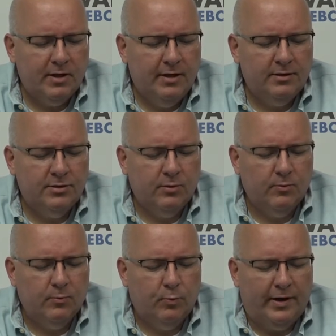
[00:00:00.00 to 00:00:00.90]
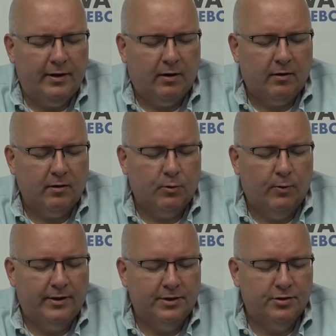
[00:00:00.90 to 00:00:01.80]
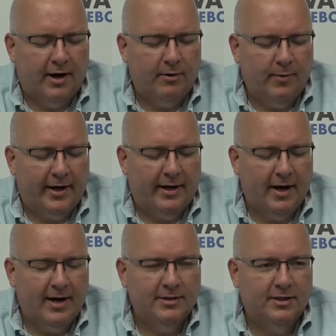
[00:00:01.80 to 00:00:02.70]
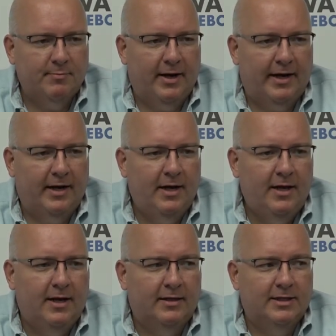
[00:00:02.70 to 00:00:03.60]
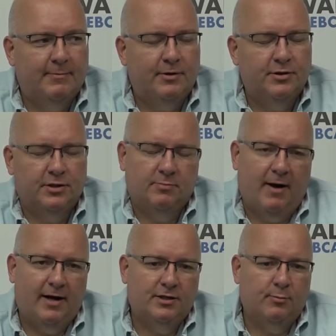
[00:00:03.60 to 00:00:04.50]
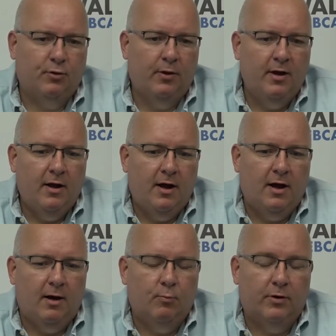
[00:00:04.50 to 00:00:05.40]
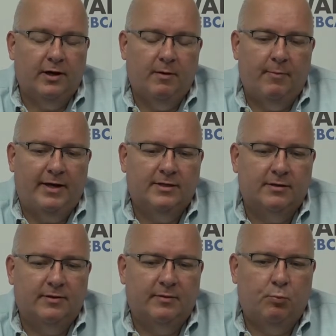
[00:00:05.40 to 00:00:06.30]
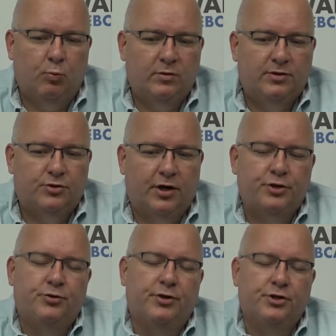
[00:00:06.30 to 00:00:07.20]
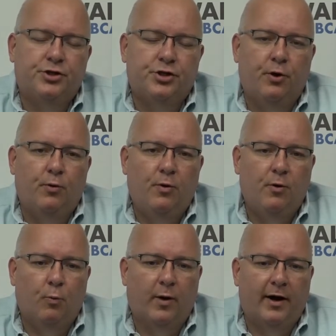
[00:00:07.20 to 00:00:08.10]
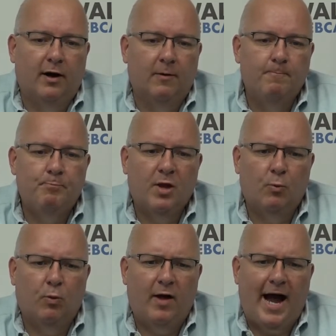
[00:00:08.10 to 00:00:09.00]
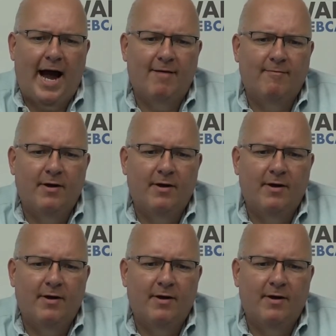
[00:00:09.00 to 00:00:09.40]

And so we are going to try to recognize as many exhibitors as possible. Um, we're going to basically structure this show where we'll have